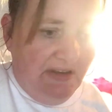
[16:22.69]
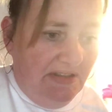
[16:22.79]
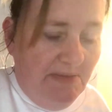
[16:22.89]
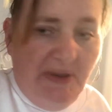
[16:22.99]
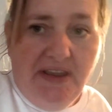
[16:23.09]

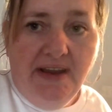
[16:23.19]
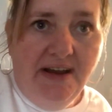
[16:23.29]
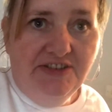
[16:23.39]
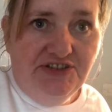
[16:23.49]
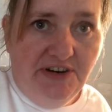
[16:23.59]
The big
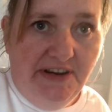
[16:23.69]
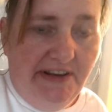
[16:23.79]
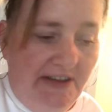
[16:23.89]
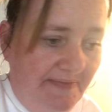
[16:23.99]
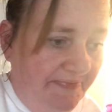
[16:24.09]
cat
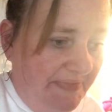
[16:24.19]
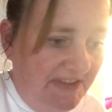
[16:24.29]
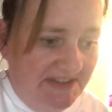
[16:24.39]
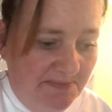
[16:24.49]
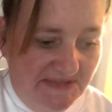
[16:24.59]
tree, the
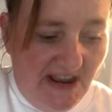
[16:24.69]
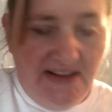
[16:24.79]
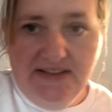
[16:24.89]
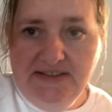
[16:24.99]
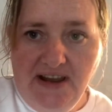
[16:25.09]

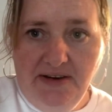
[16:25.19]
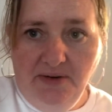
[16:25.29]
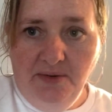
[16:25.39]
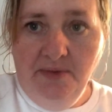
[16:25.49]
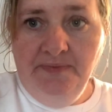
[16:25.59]
tent
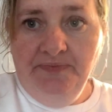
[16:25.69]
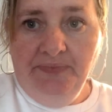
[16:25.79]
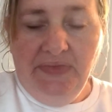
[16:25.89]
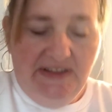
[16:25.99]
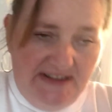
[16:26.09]
tunnel,
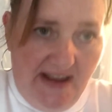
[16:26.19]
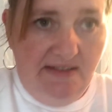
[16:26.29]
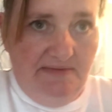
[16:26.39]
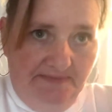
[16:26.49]
the tent